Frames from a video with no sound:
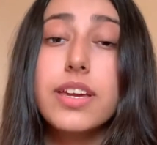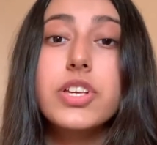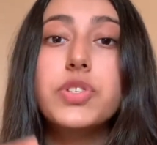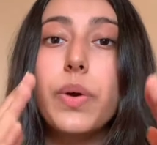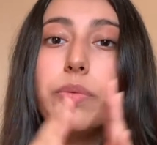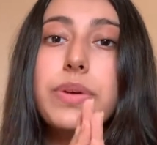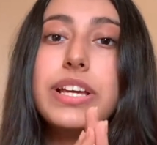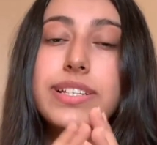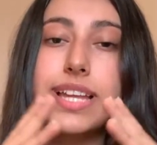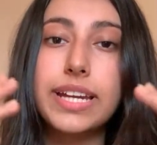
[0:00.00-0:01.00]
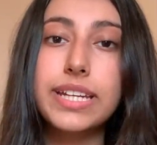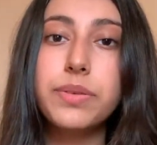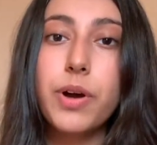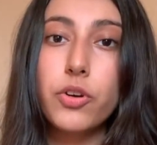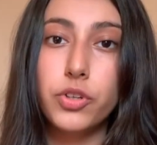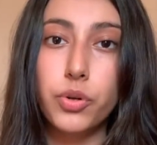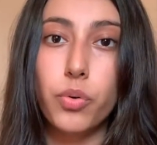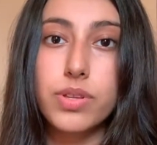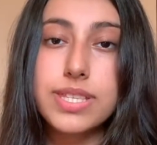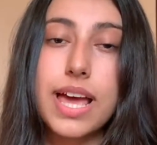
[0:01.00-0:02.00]
So when we studied about
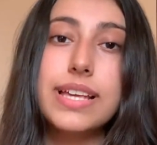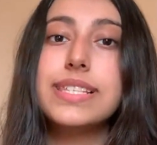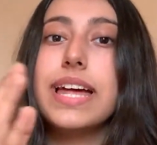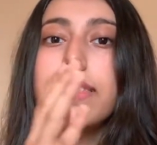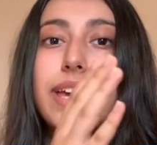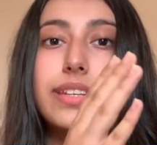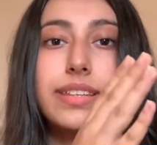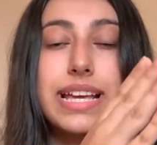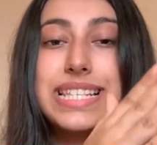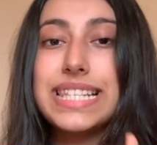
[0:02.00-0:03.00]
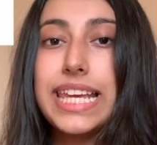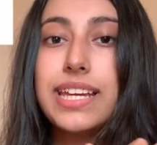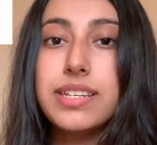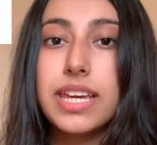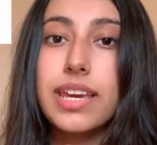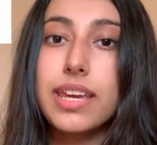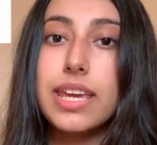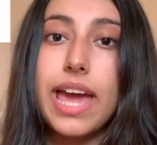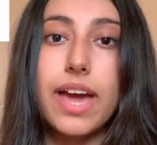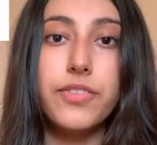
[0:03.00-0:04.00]
notes, I said that there's C, D,
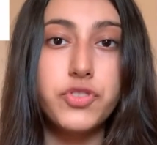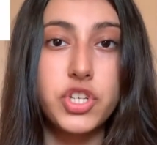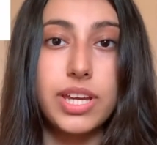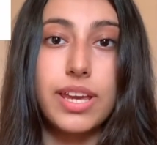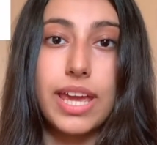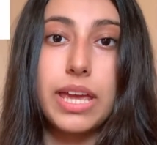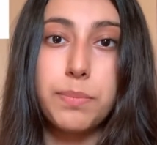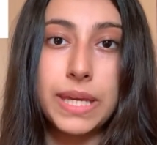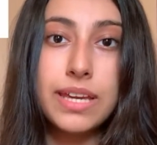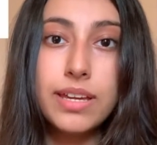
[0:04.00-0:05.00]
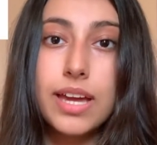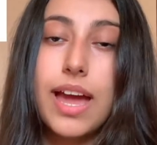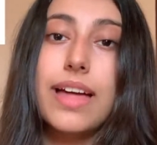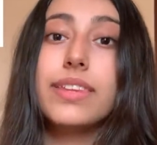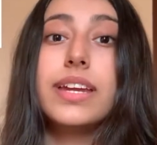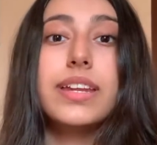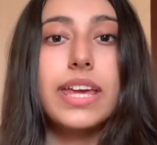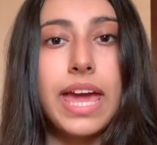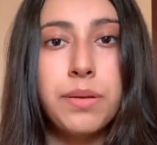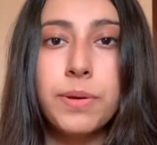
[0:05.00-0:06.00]
E, F, G, A, B, and then it
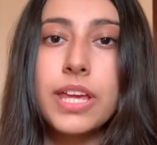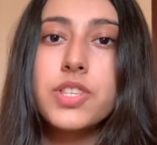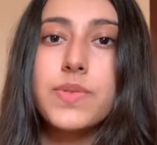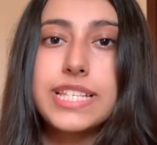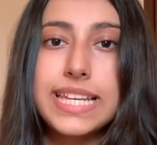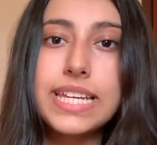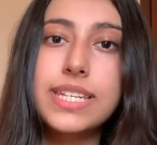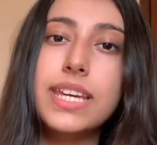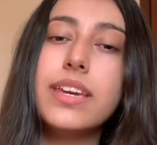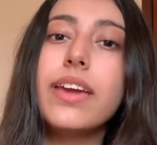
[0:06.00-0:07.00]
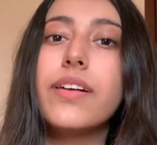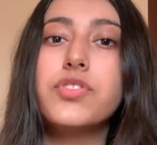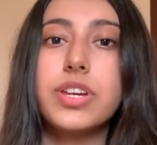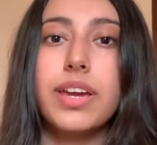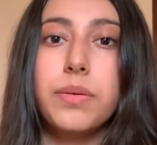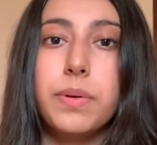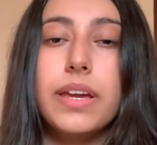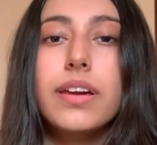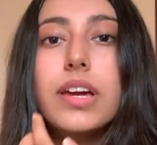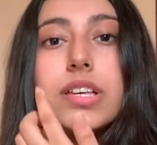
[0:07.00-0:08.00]
again begins with C, D, E, F, G, A,
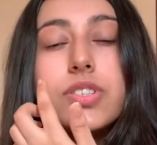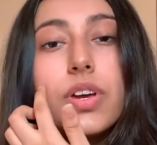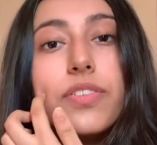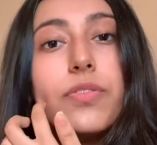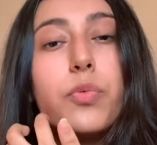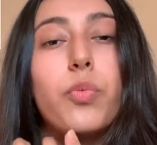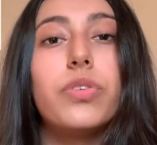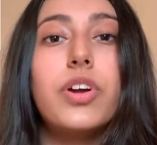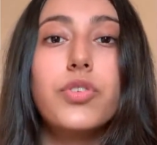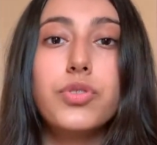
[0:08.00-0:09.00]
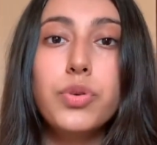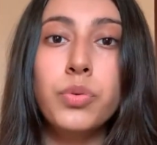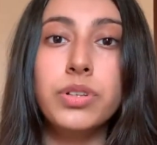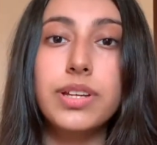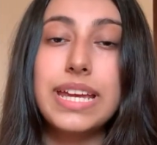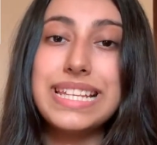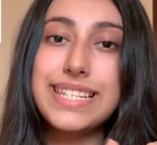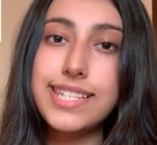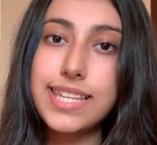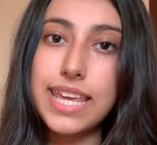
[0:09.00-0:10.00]
B. So if the root is
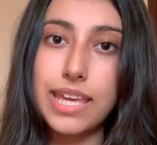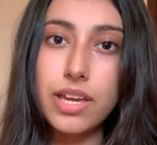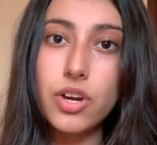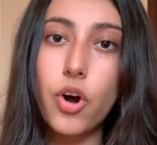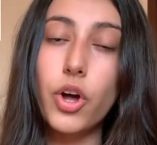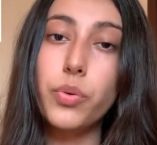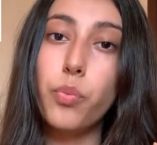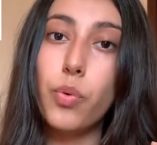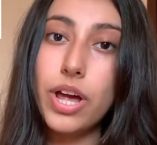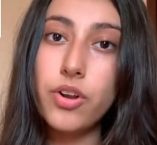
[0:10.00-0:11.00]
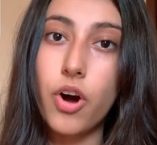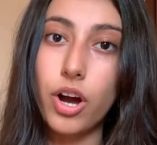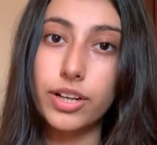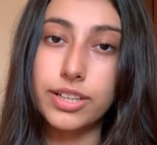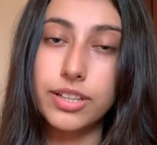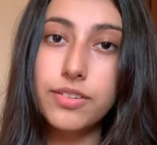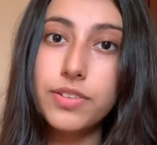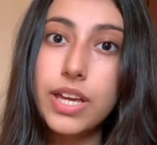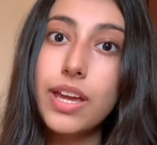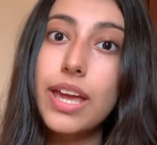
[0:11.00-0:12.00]
C on one octave,
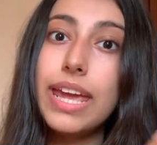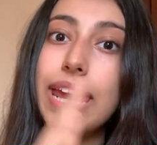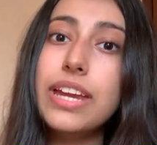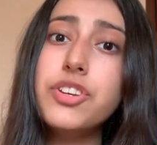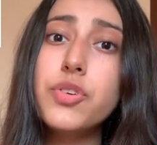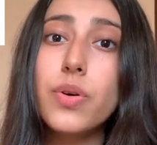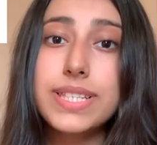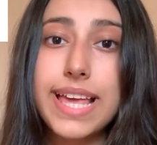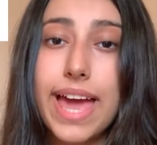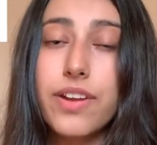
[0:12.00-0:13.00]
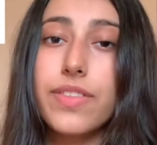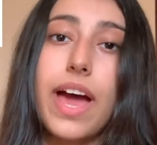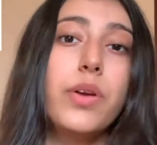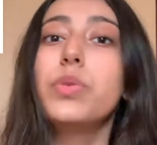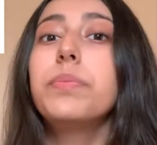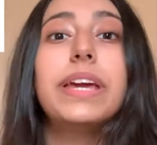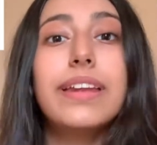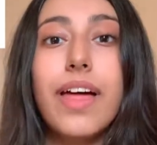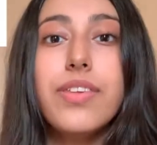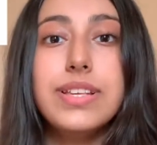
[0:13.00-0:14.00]
8 notes ahead of that will be
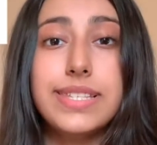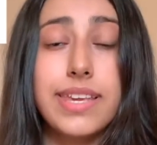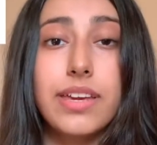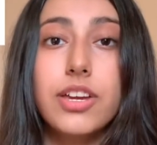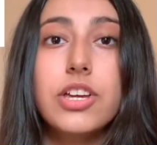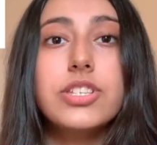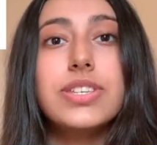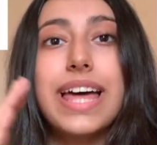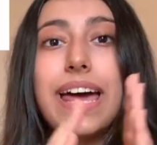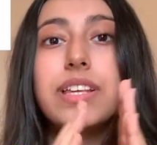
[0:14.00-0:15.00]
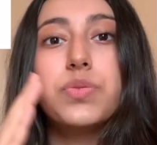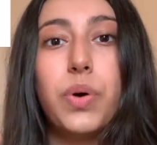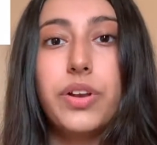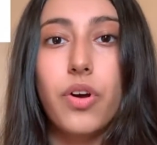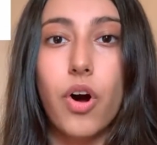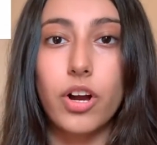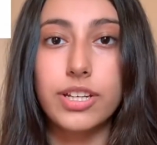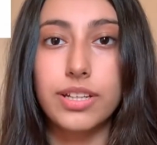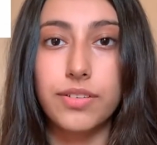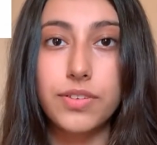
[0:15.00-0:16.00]
another C. So that is one
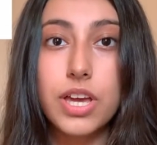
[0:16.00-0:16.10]
octave.